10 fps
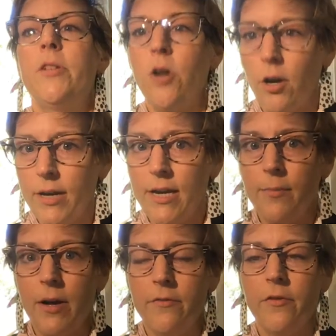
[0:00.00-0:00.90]
talking
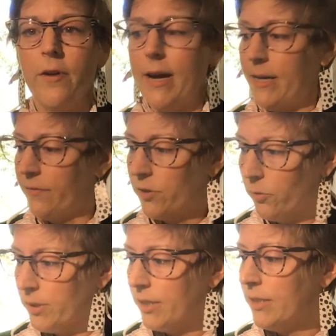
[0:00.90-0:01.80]
about a variety of
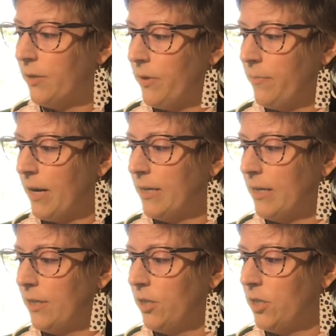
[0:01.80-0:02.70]
sources that we might
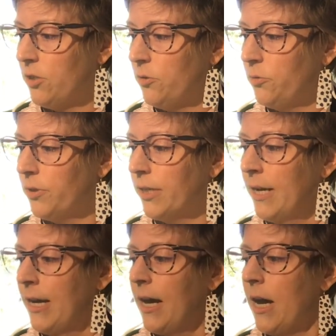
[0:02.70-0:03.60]
need to use.
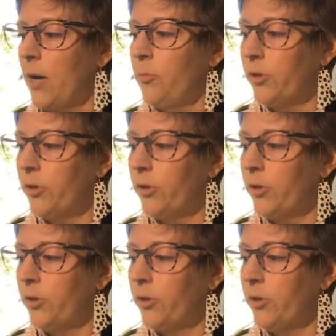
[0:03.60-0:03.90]
We'll